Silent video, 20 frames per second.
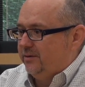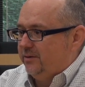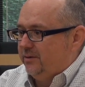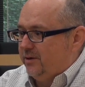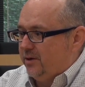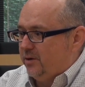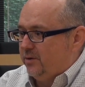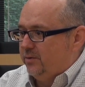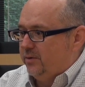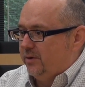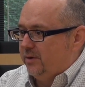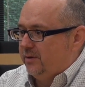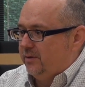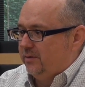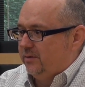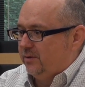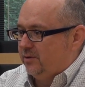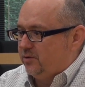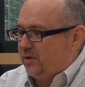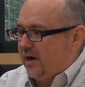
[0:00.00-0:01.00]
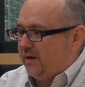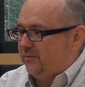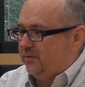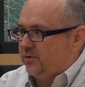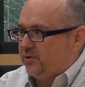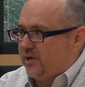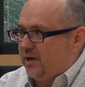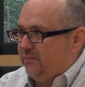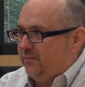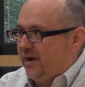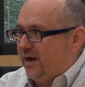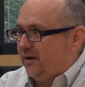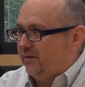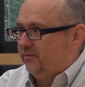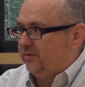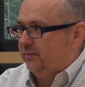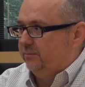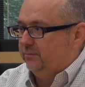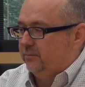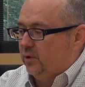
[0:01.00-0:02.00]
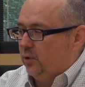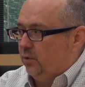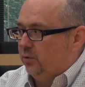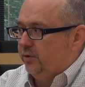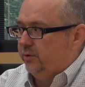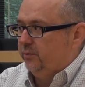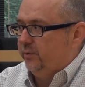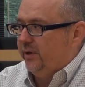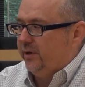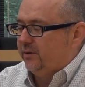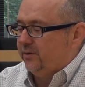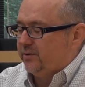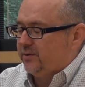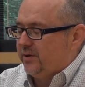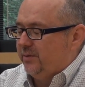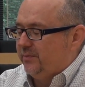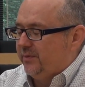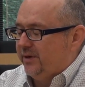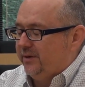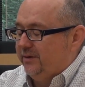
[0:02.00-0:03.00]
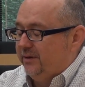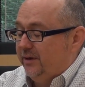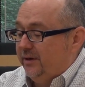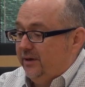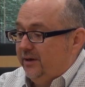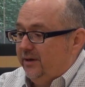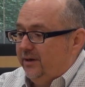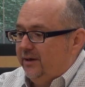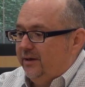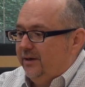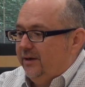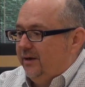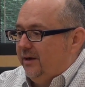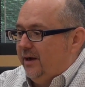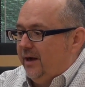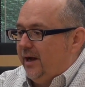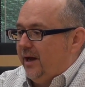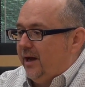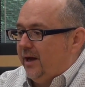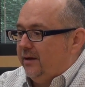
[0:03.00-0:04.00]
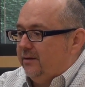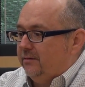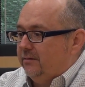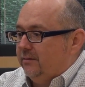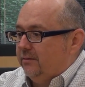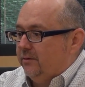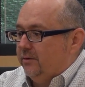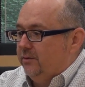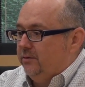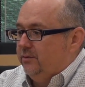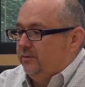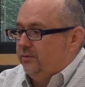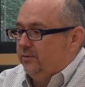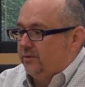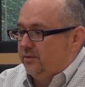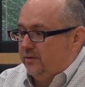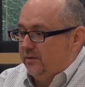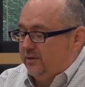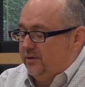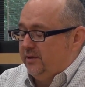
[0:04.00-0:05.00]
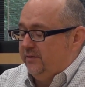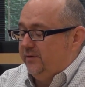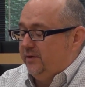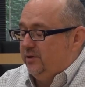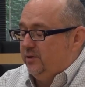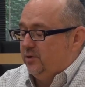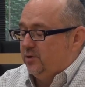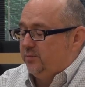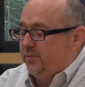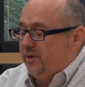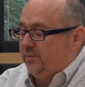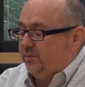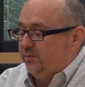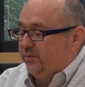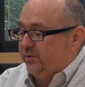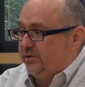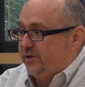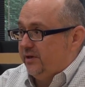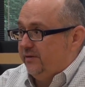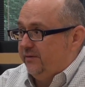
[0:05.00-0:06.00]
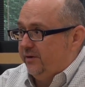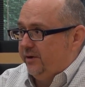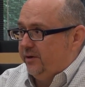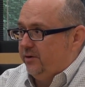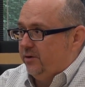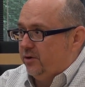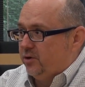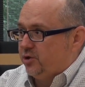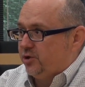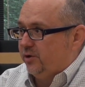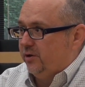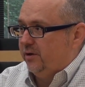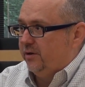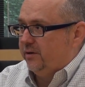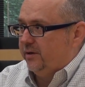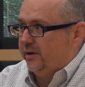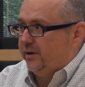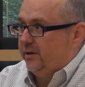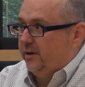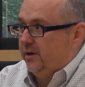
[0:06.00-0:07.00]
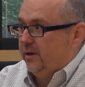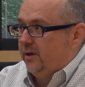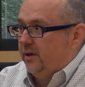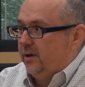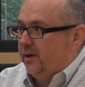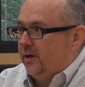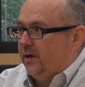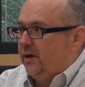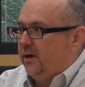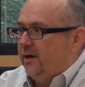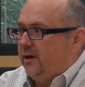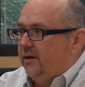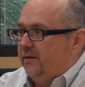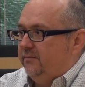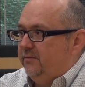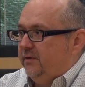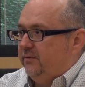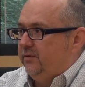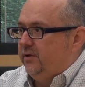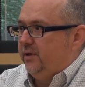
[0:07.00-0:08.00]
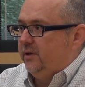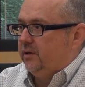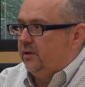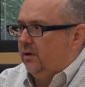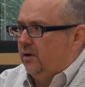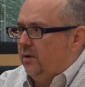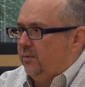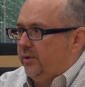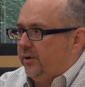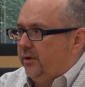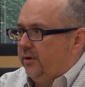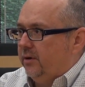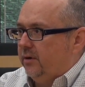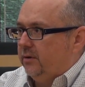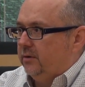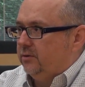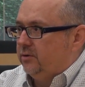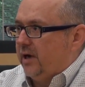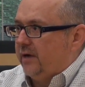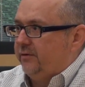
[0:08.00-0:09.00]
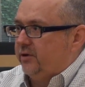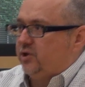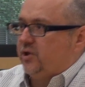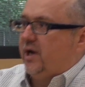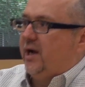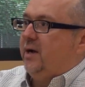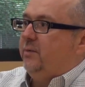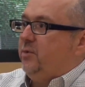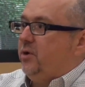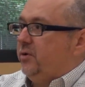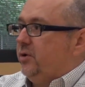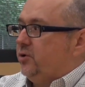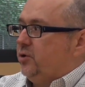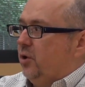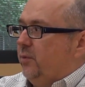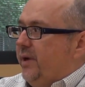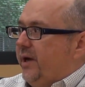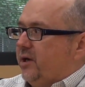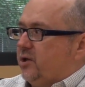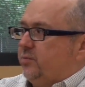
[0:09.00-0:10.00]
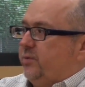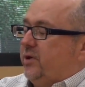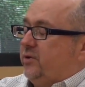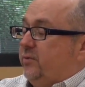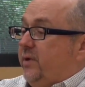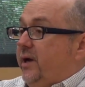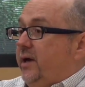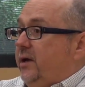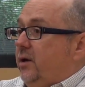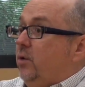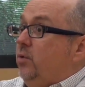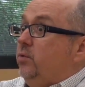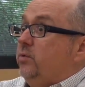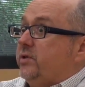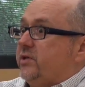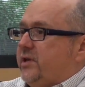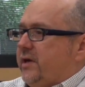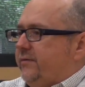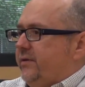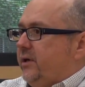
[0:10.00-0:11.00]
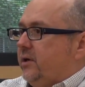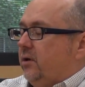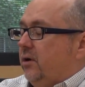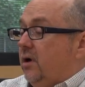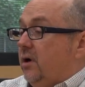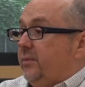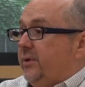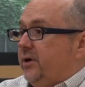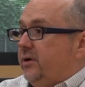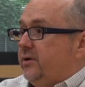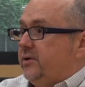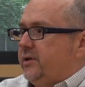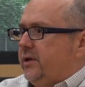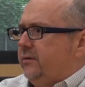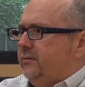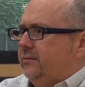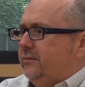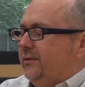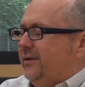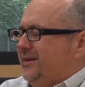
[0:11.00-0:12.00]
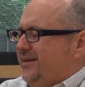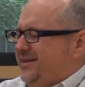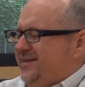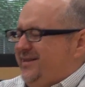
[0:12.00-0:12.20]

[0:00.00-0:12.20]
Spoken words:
the travelers come back from Golden Week or something, and the TV news people will say very nonchalantly, 50-kilometer traffic jam on the Tomei Expressway, and 70 kilometers out in,